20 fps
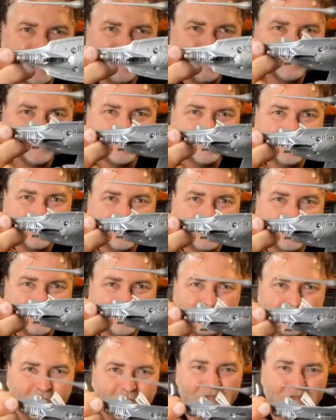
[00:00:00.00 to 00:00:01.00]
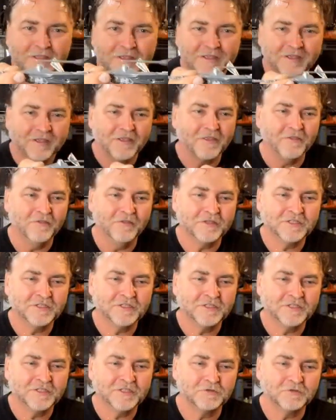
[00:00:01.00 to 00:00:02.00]
So this is
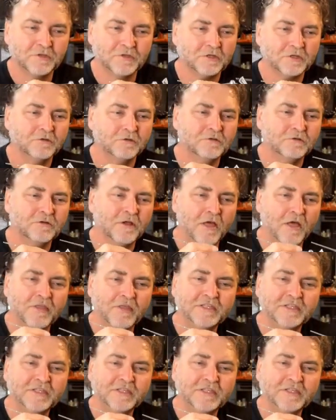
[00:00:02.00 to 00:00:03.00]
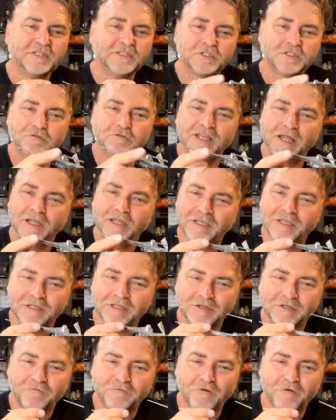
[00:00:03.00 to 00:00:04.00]
really cool. These are so delicate
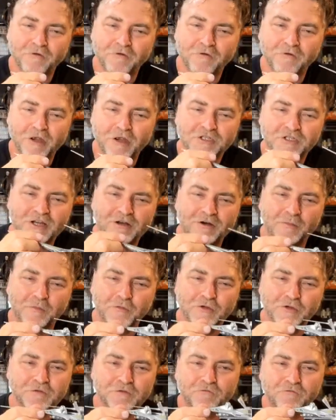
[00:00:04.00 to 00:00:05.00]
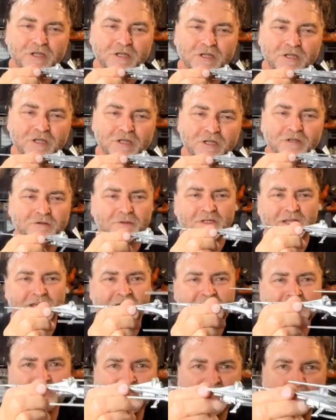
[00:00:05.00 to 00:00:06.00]
and fragile. I'm always afraid I'm going to
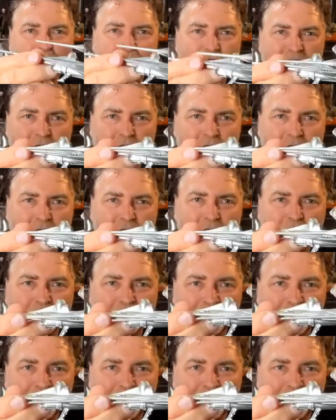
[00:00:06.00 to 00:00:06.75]
accidentally break one of them.